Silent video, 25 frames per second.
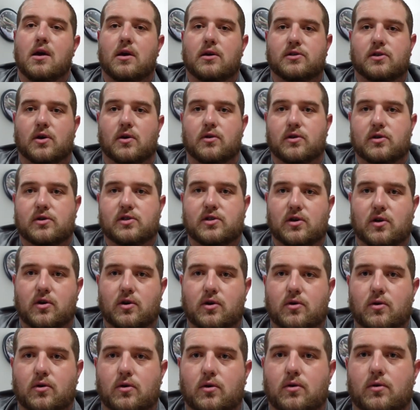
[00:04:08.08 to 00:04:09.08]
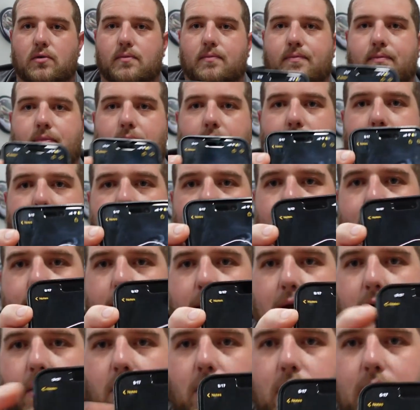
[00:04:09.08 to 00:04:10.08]
So the circle in the
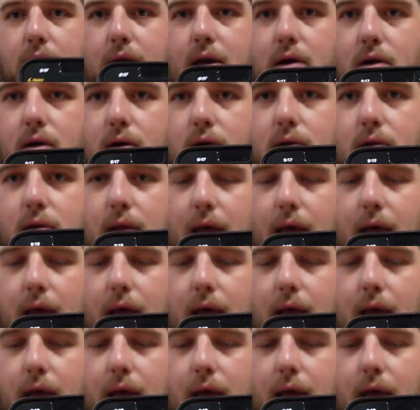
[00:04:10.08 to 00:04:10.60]
middle here,